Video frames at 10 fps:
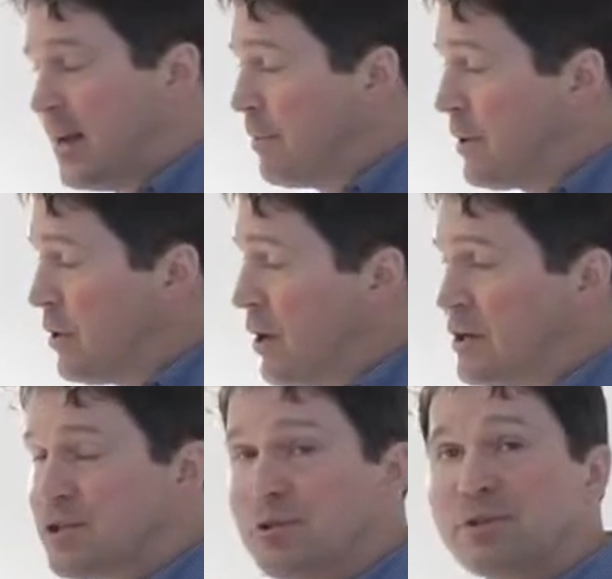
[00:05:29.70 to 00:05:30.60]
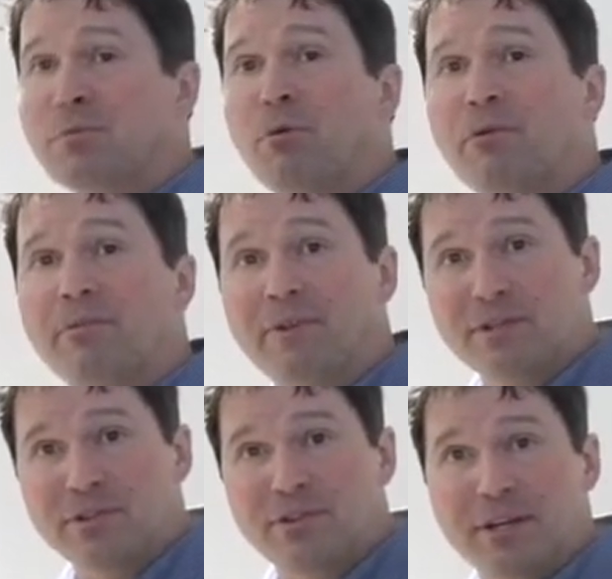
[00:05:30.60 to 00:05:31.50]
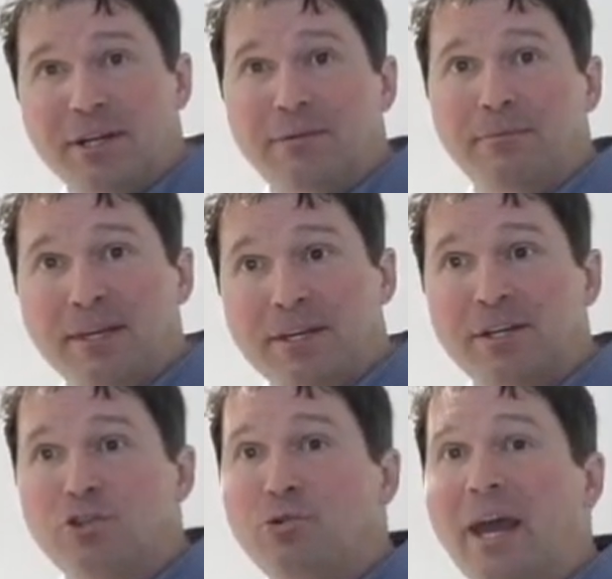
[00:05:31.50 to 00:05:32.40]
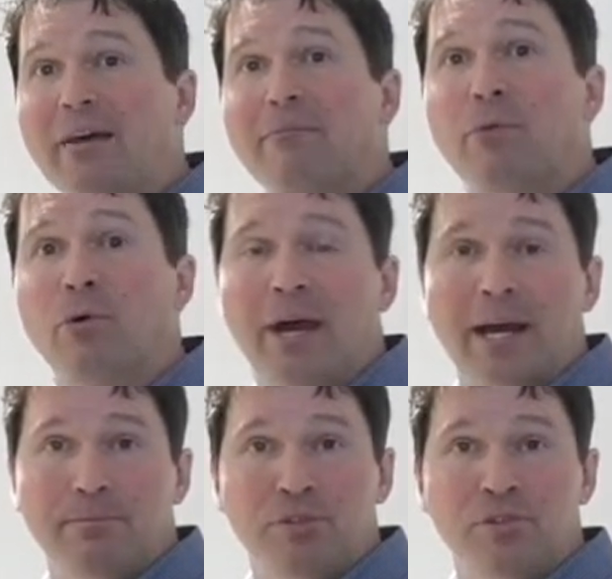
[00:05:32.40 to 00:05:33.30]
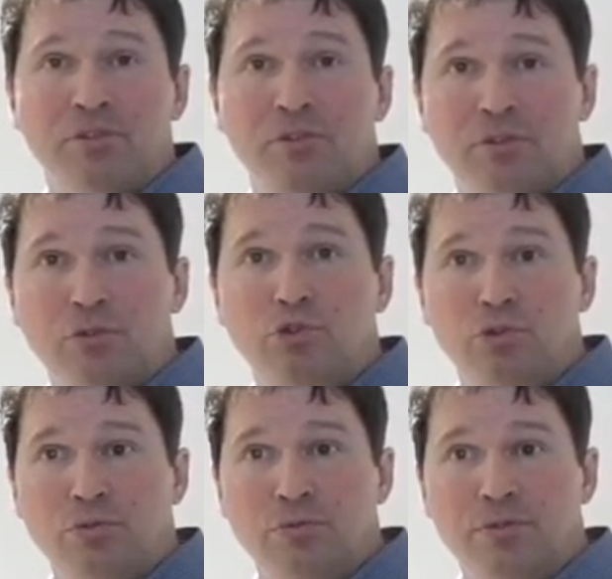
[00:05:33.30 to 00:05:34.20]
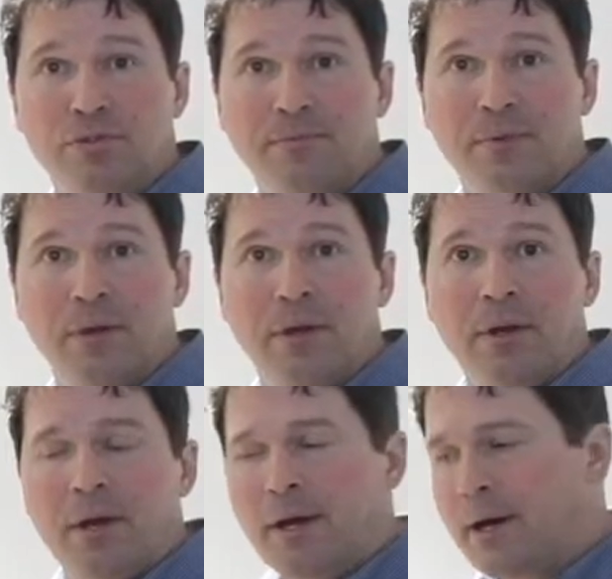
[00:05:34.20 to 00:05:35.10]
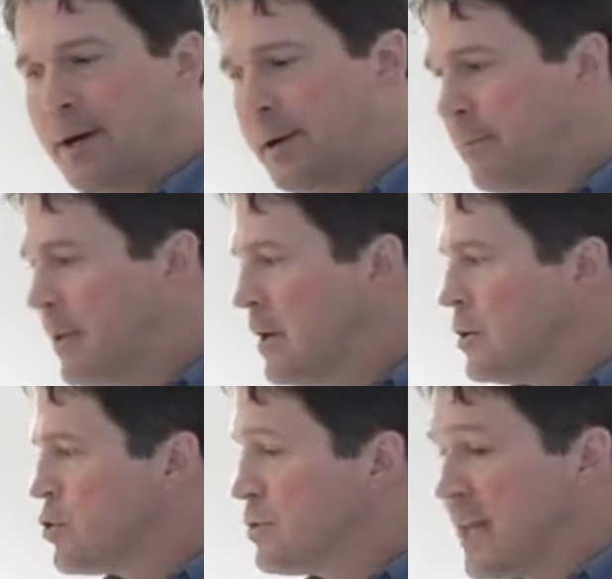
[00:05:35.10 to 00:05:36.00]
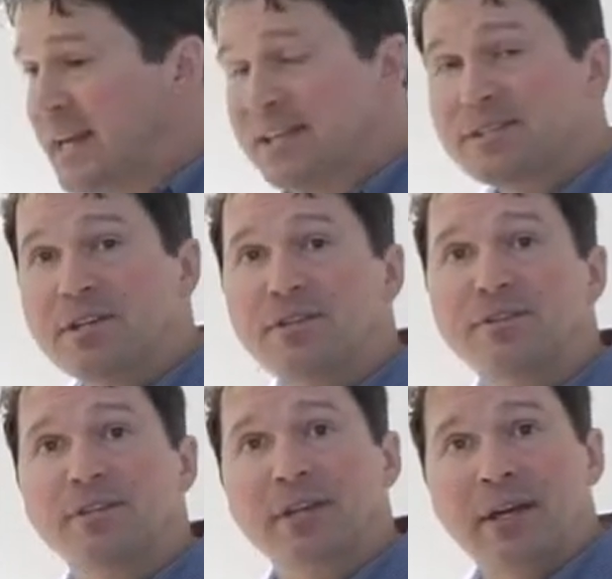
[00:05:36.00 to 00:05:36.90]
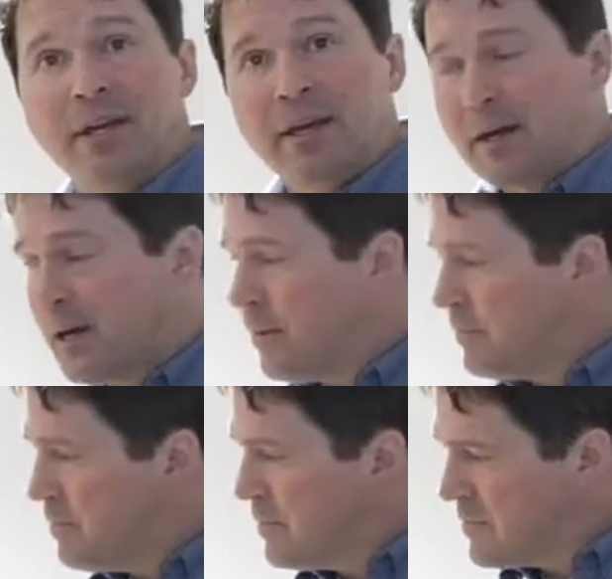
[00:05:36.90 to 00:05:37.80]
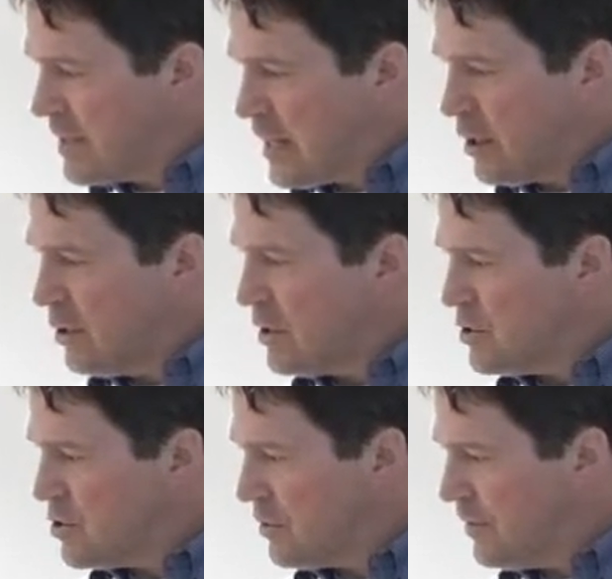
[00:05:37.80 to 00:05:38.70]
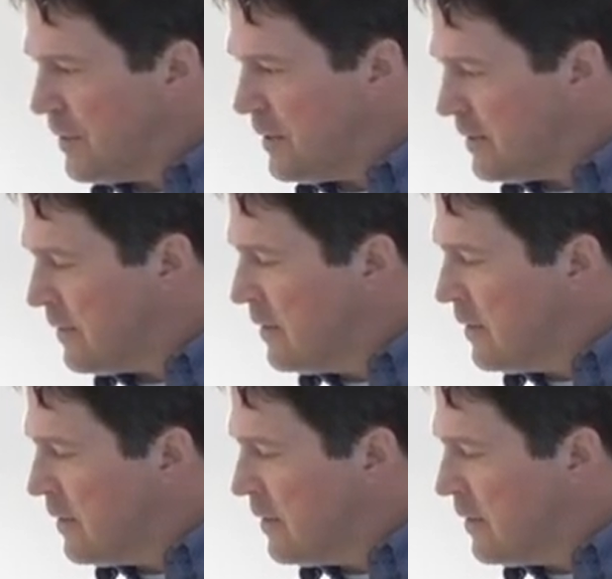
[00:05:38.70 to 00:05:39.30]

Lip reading: but it also is more frustrating because you have more options to choose. So take it seriously. Take a look at your feet